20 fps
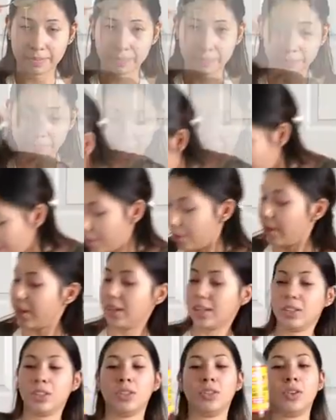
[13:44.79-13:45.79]
We're
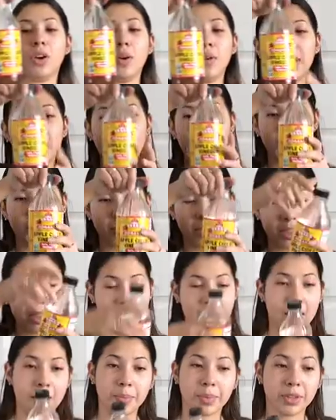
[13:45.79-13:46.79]
going to go in with
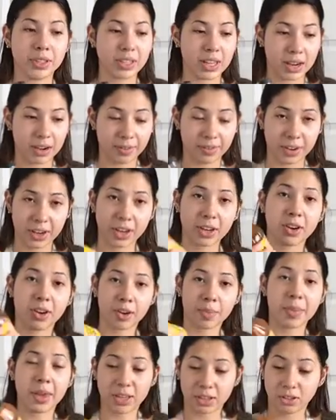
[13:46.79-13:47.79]
the apple cider vinegar.
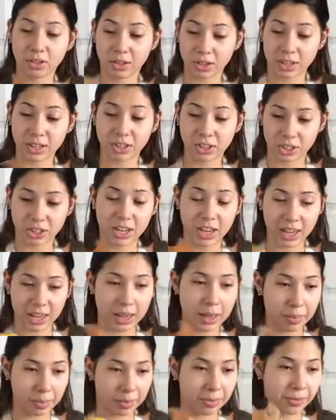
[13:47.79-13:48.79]
Make sure to shake
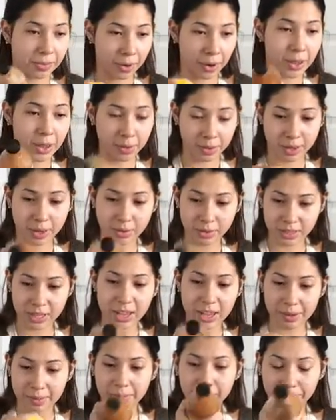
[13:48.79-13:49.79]
it before you use
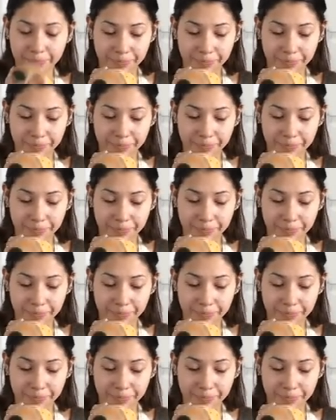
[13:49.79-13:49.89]
it.